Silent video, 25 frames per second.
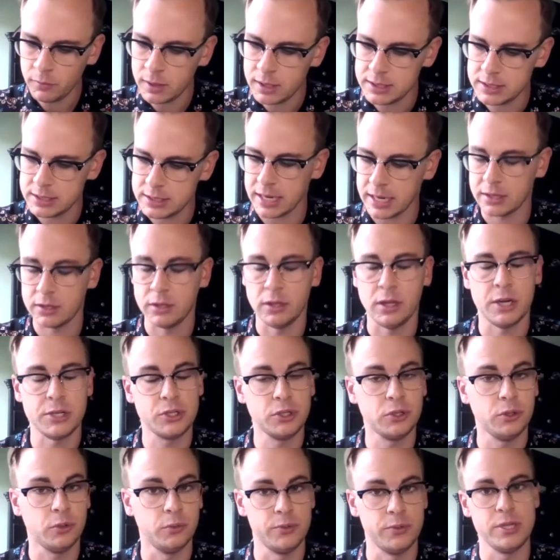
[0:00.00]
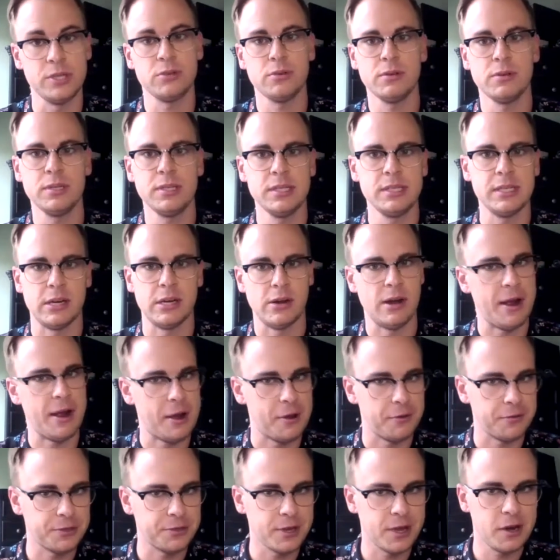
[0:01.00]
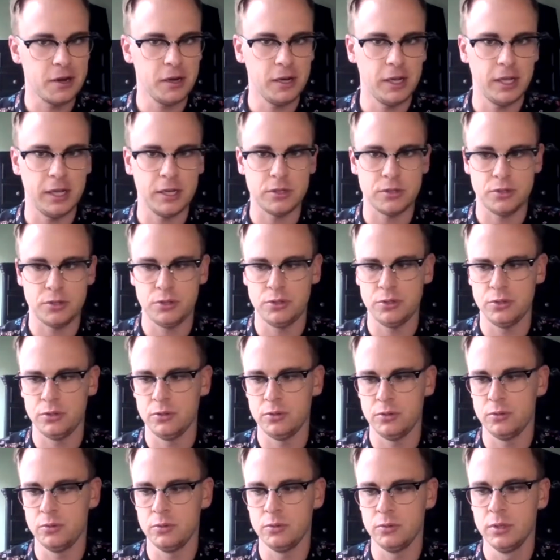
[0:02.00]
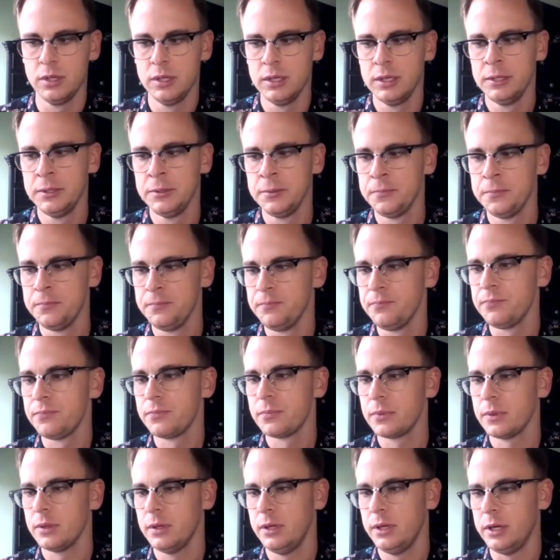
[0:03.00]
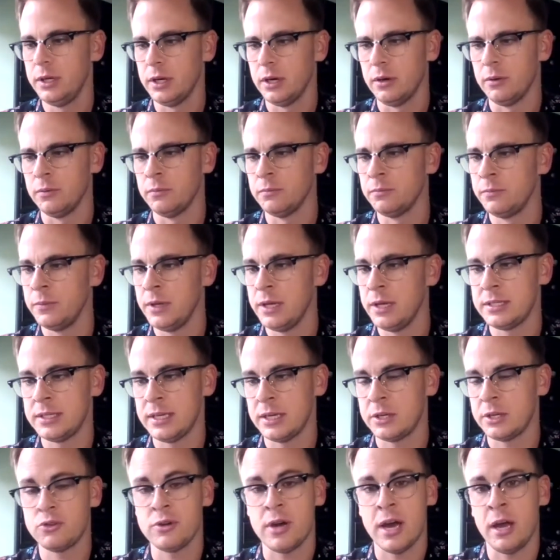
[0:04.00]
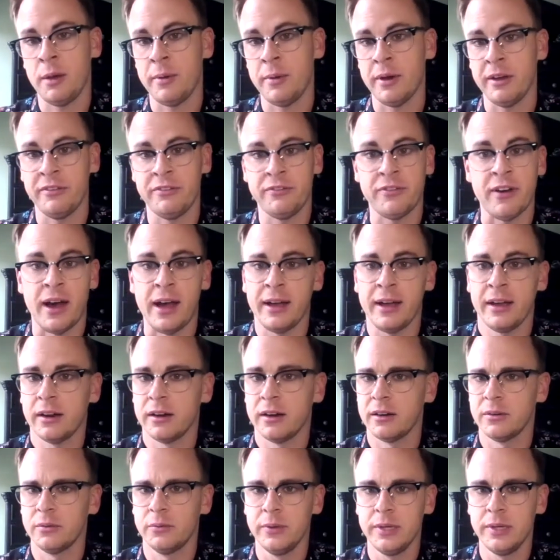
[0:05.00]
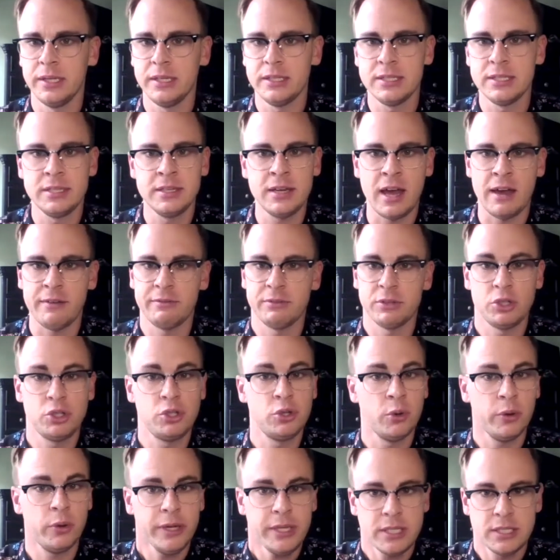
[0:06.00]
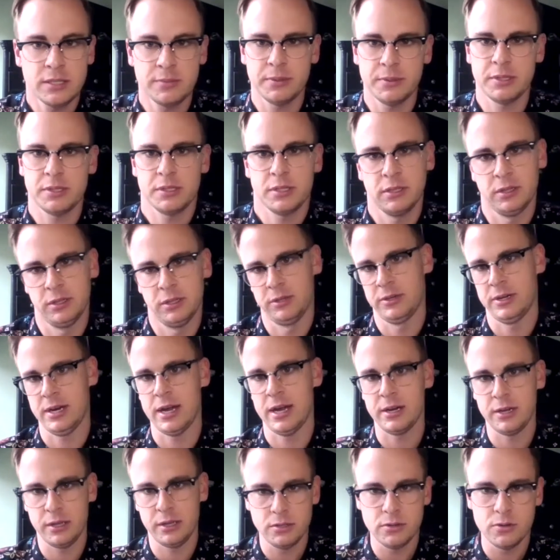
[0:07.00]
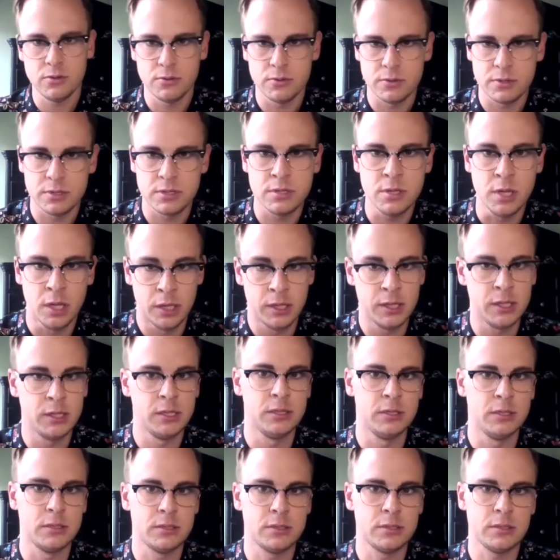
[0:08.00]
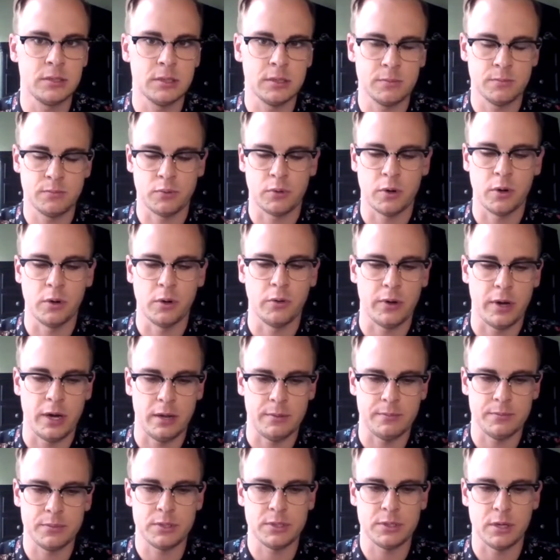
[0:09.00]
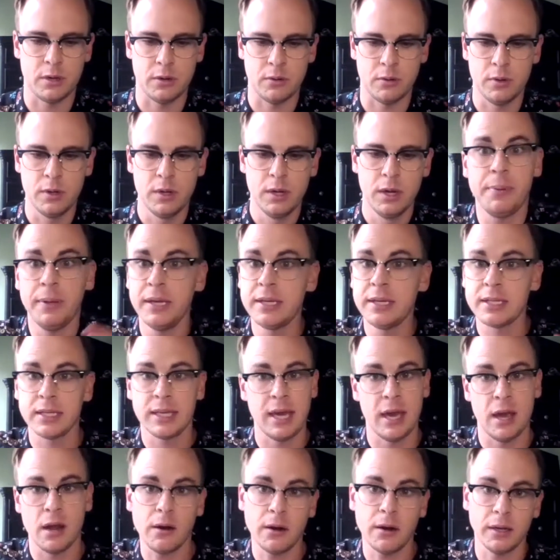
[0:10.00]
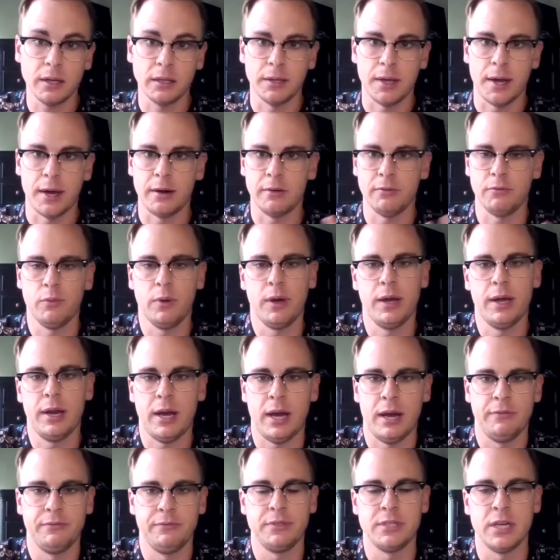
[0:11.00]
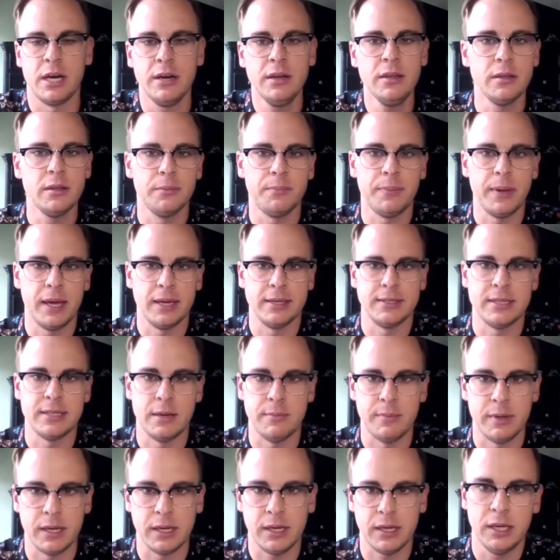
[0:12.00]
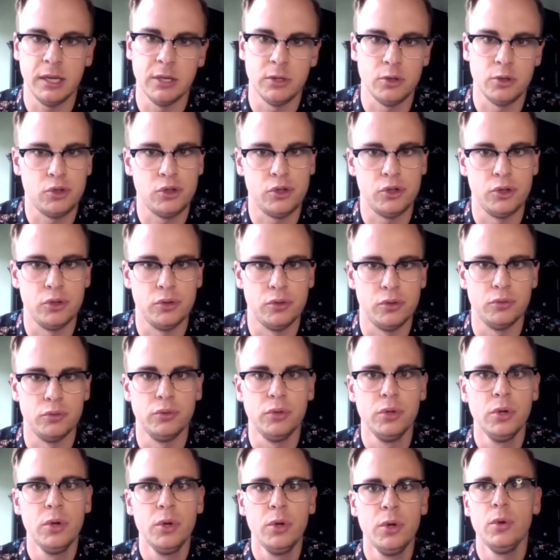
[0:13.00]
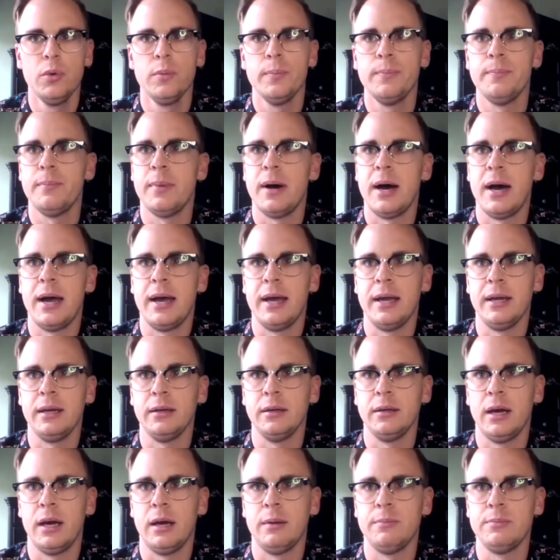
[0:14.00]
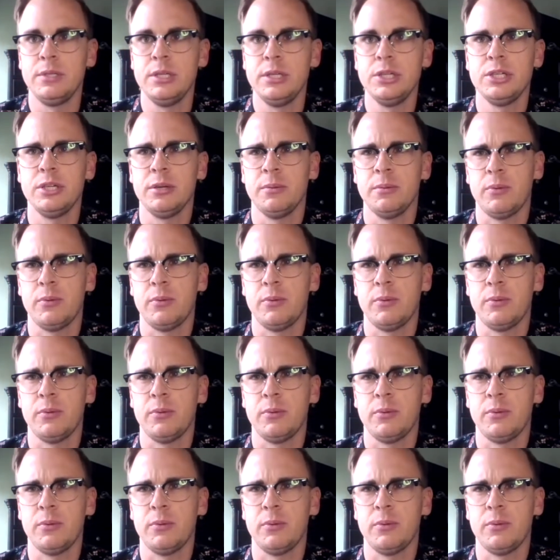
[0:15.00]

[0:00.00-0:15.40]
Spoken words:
technological resources that are out there, and to, it's like trial by fire. We didn't have a choice but to learn how to use these programs. So I plan to carry a lot of what I've done in the pandemic into my teaching